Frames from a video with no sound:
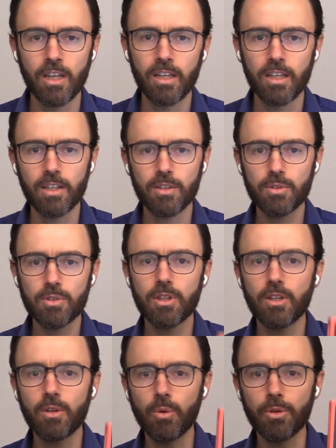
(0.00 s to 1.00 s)
He's also
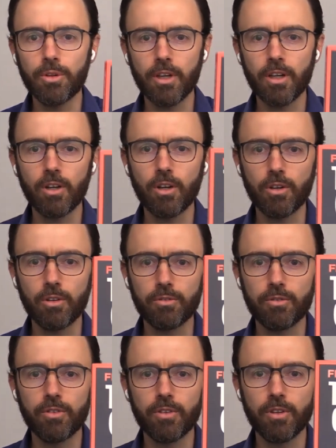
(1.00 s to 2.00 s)
the author
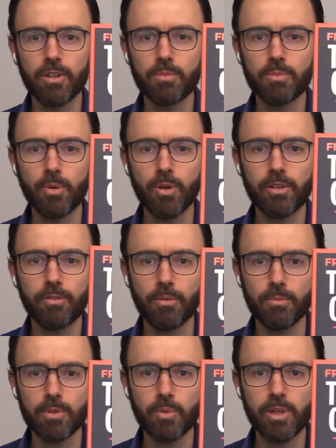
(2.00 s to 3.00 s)
of this book
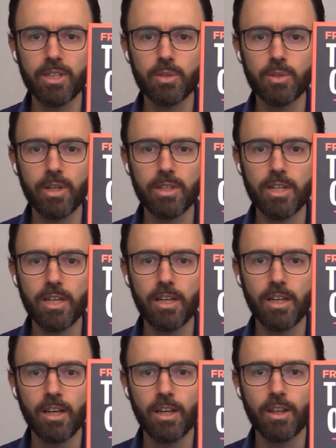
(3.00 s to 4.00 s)
from
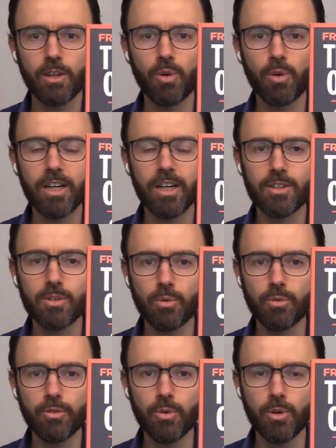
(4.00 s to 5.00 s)
2020, The Rise or
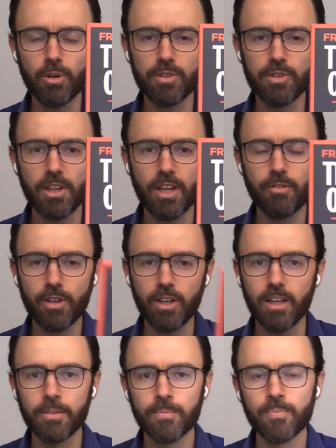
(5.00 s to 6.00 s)
Fall of South
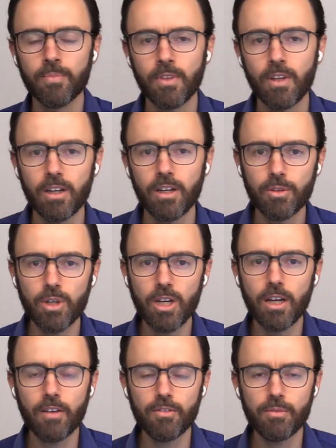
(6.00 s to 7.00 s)
Africa. And I thought
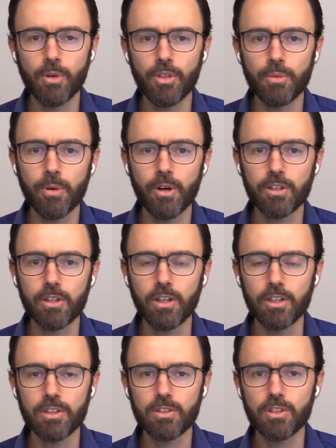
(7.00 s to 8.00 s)
I'd have him on the
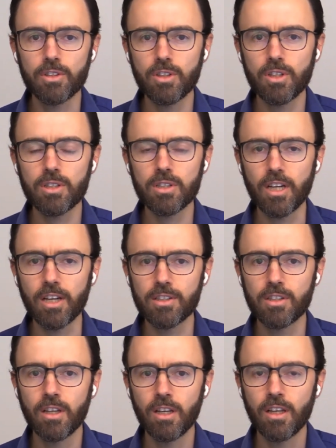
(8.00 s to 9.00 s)
podcast just to
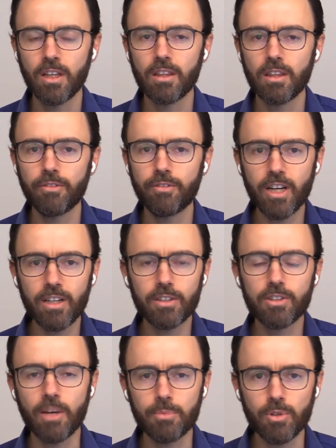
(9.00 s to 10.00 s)
discuss the final
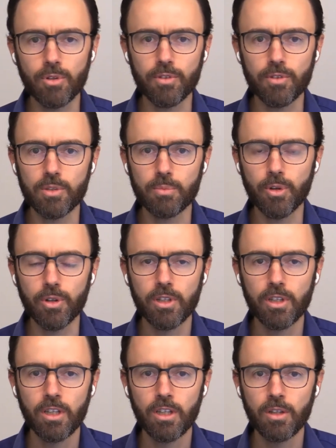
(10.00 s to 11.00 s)
chapter of this book,
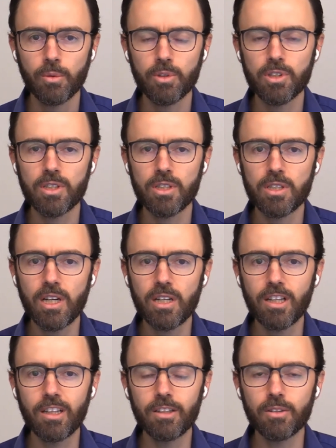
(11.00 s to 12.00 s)
which is
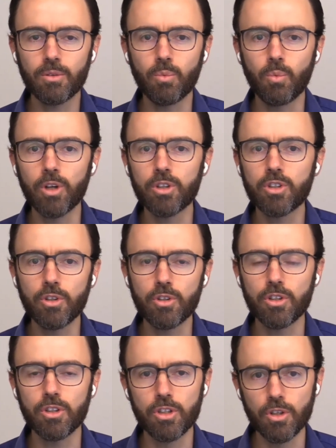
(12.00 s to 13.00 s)
entitled What You
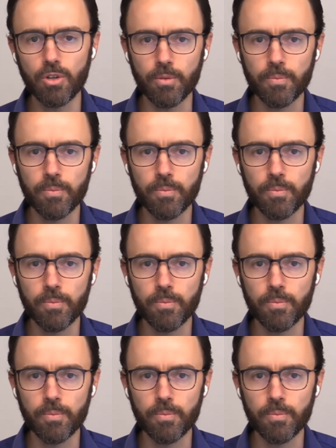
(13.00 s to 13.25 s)
Should Do.